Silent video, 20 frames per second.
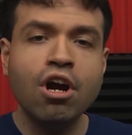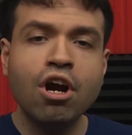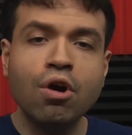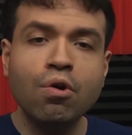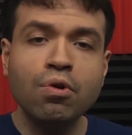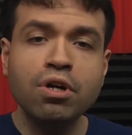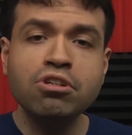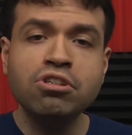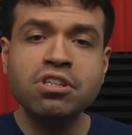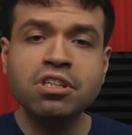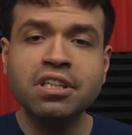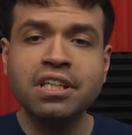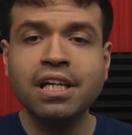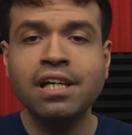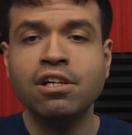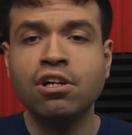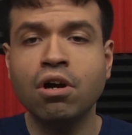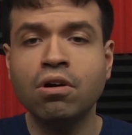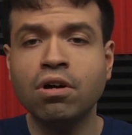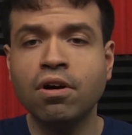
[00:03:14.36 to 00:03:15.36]
Originally
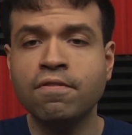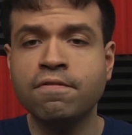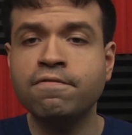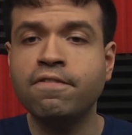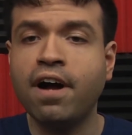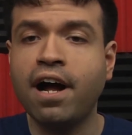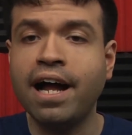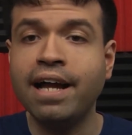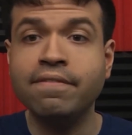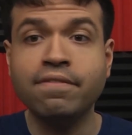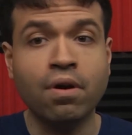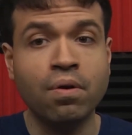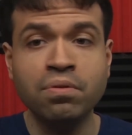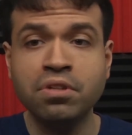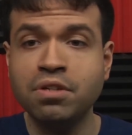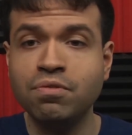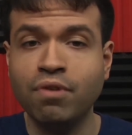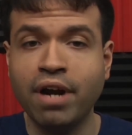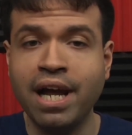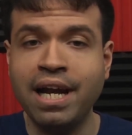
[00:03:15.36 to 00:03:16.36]
in Gogo five,
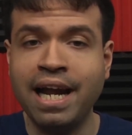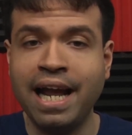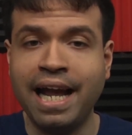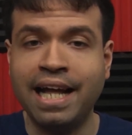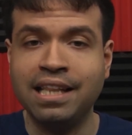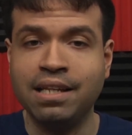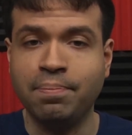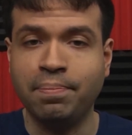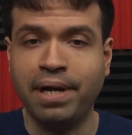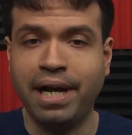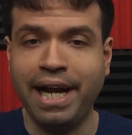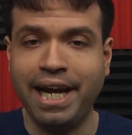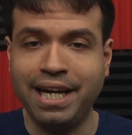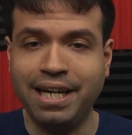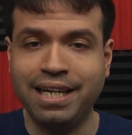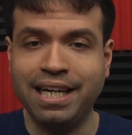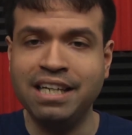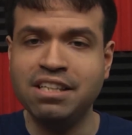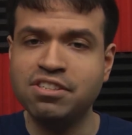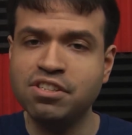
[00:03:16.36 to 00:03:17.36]
only Red had the bike.
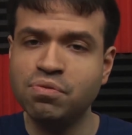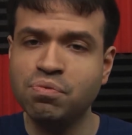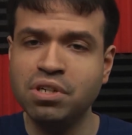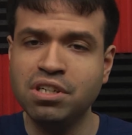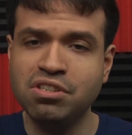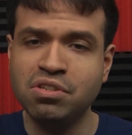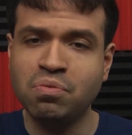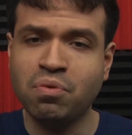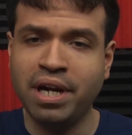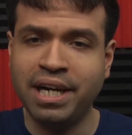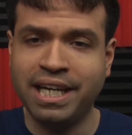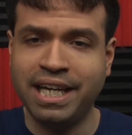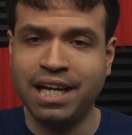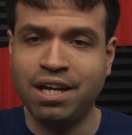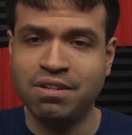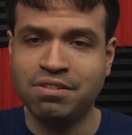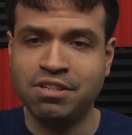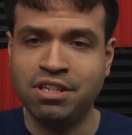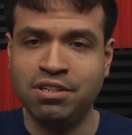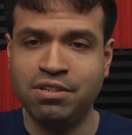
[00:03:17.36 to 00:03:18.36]
It's the reason why
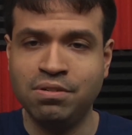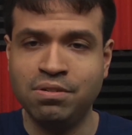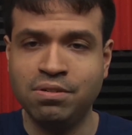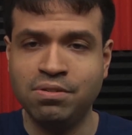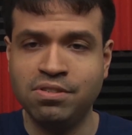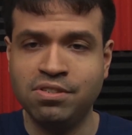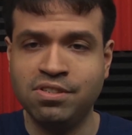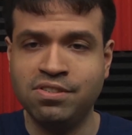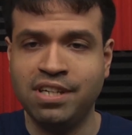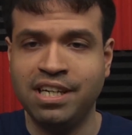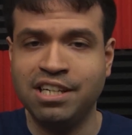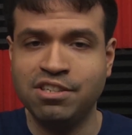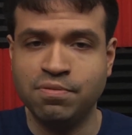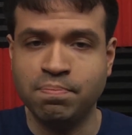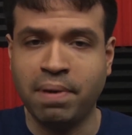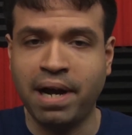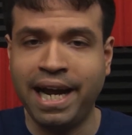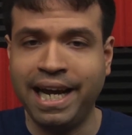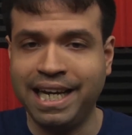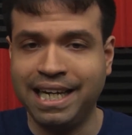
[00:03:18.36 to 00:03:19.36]
Kelsey uses his
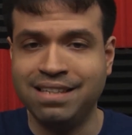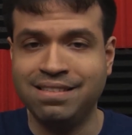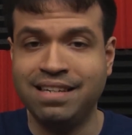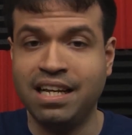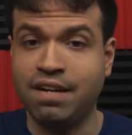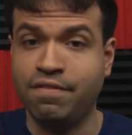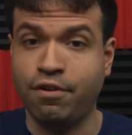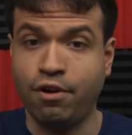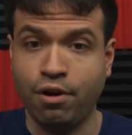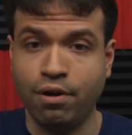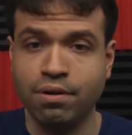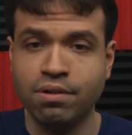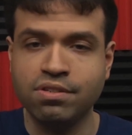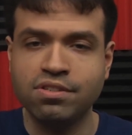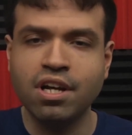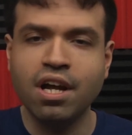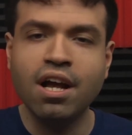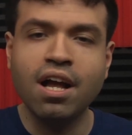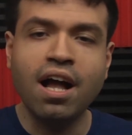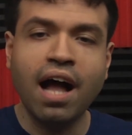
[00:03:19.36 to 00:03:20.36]
bike instead of hers.
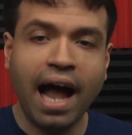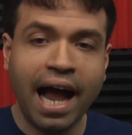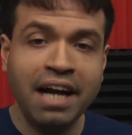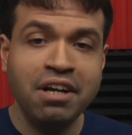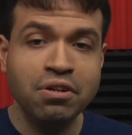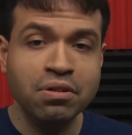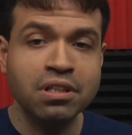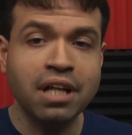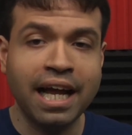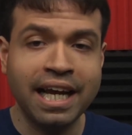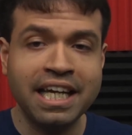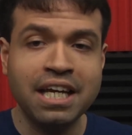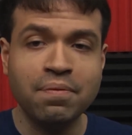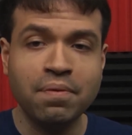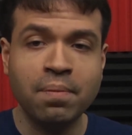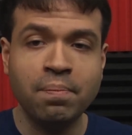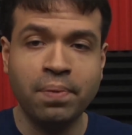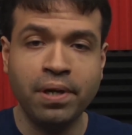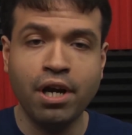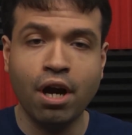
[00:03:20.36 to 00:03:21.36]
I do like it
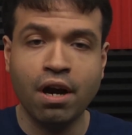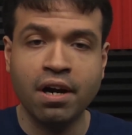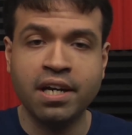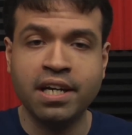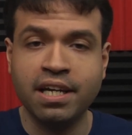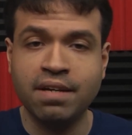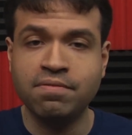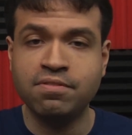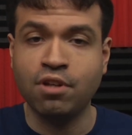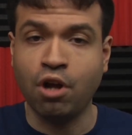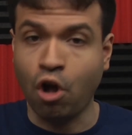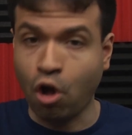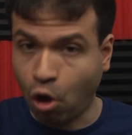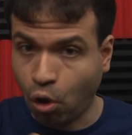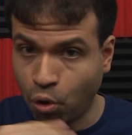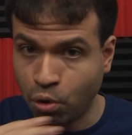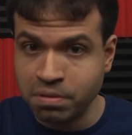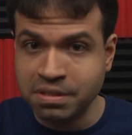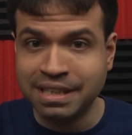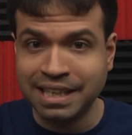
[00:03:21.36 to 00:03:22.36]
when P R gives the
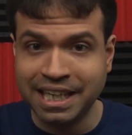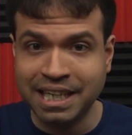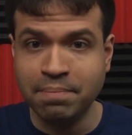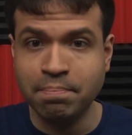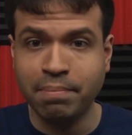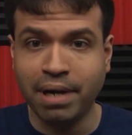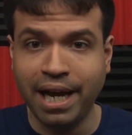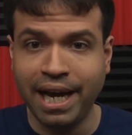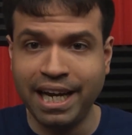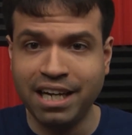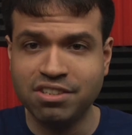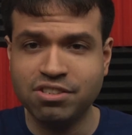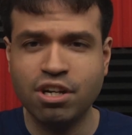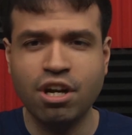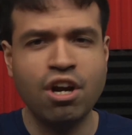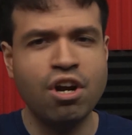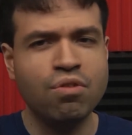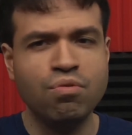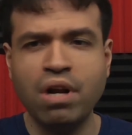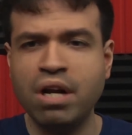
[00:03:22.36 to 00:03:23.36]
whole team bikes.
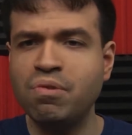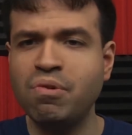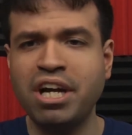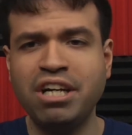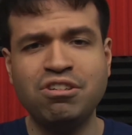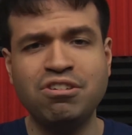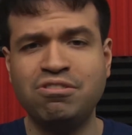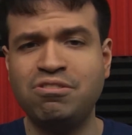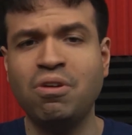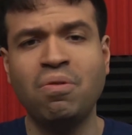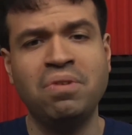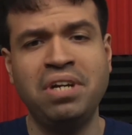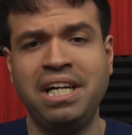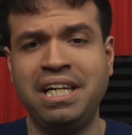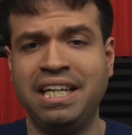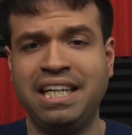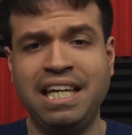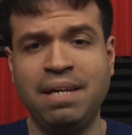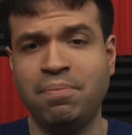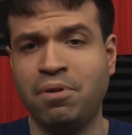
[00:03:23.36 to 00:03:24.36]
Red Rangers don't need
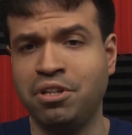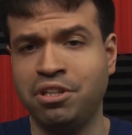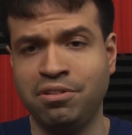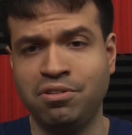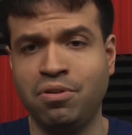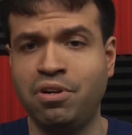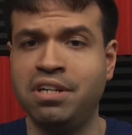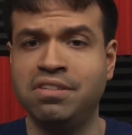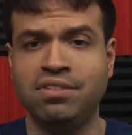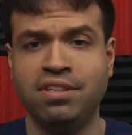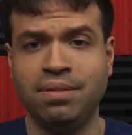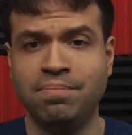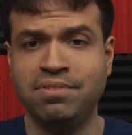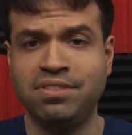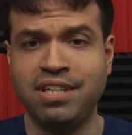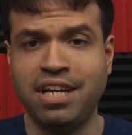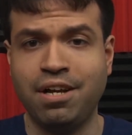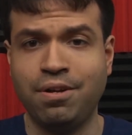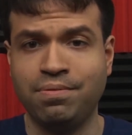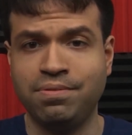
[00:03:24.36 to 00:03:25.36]
to keep all the toys to
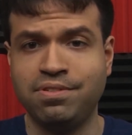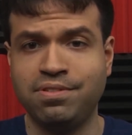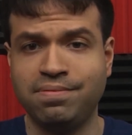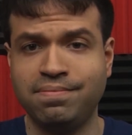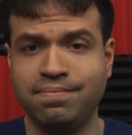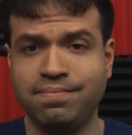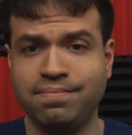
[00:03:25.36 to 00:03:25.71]
themselves.